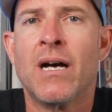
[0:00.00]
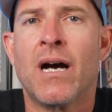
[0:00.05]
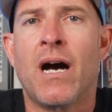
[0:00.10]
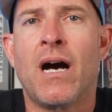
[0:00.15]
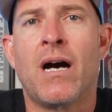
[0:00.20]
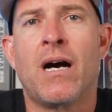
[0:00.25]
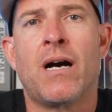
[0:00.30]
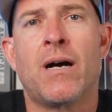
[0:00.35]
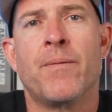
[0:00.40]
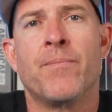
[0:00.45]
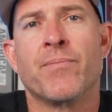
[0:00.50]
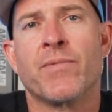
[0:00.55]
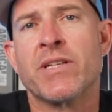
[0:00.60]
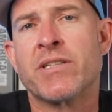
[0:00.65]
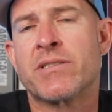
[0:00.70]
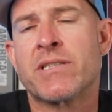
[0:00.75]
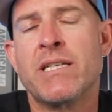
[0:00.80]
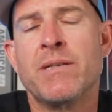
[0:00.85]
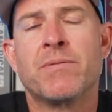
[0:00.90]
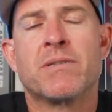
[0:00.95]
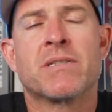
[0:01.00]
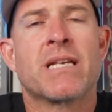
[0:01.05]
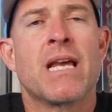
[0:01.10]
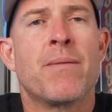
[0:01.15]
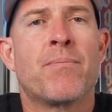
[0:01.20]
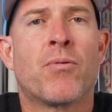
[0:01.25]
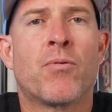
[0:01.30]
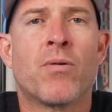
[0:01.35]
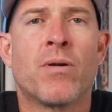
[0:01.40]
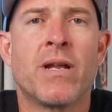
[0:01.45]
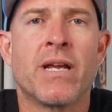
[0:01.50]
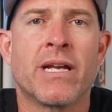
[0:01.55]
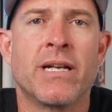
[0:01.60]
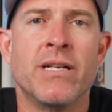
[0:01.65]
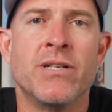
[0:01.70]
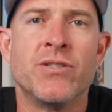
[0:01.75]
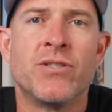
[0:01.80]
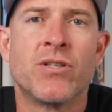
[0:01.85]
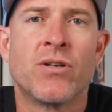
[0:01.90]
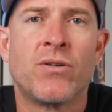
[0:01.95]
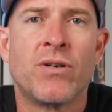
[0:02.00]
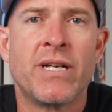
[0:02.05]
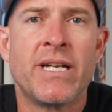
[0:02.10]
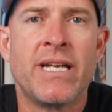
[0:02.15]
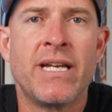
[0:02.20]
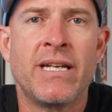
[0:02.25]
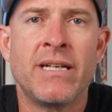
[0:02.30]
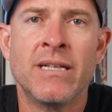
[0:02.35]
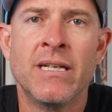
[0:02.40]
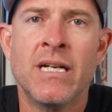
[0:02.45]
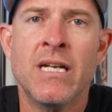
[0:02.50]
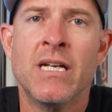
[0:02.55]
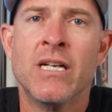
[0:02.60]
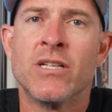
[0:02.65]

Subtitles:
Let's keep skateboarding and enjoying.